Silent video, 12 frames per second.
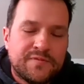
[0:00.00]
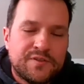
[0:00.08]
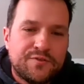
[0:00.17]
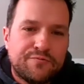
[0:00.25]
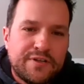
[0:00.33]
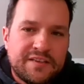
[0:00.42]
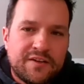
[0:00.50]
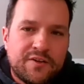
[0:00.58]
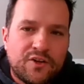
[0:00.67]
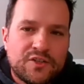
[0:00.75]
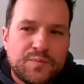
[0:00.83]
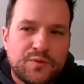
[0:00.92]
As you read the
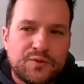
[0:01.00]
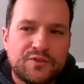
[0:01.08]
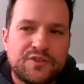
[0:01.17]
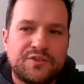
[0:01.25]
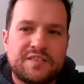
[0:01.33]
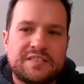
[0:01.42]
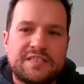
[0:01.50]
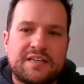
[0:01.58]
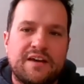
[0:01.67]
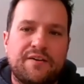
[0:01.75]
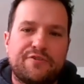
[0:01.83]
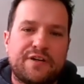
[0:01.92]
Gospels, you
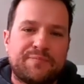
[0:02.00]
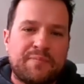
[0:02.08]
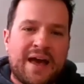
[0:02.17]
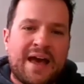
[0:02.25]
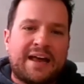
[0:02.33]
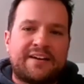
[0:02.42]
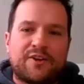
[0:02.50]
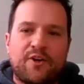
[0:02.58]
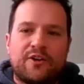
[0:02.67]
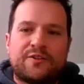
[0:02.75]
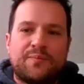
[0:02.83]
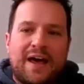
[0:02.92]
discover a man, a
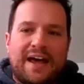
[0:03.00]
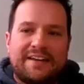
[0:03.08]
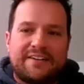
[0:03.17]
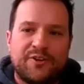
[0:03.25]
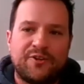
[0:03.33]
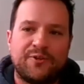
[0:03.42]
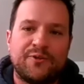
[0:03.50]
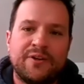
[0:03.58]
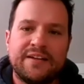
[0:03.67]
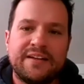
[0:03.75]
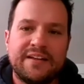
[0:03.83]
God-man, who